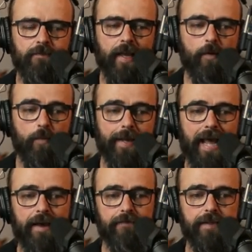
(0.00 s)
And when we
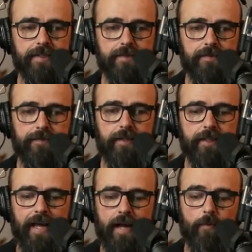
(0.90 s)
have this
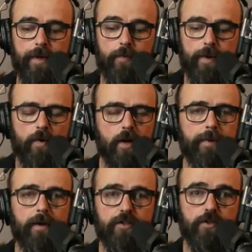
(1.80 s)
feeling that we want to
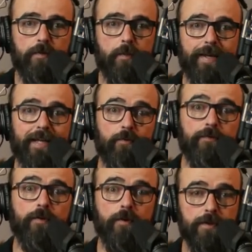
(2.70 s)
be able to ensure that we get
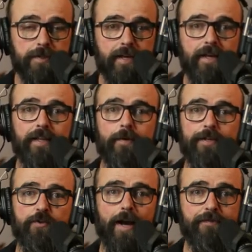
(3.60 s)
referrals, that
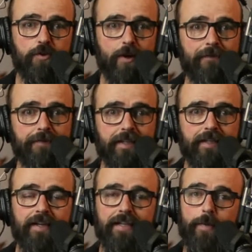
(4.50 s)
we drive
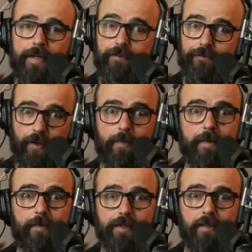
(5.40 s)
traffic, that we convert
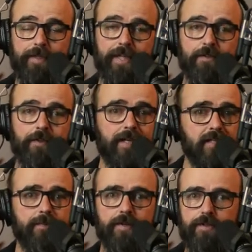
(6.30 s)
people into potential
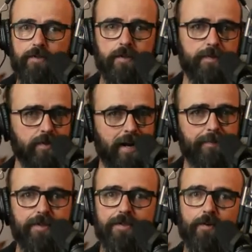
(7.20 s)
customers or
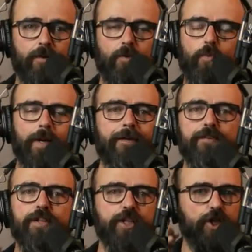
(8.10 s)
subscribers or
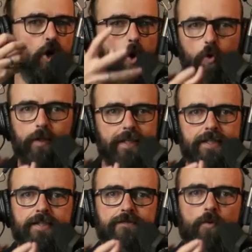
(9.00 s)
whatever the goal
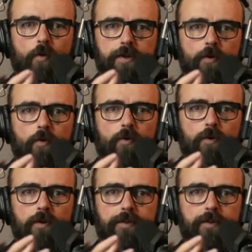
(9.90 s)
is for
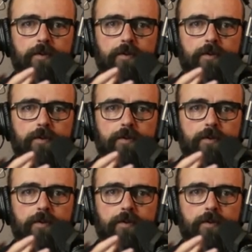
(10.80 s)
your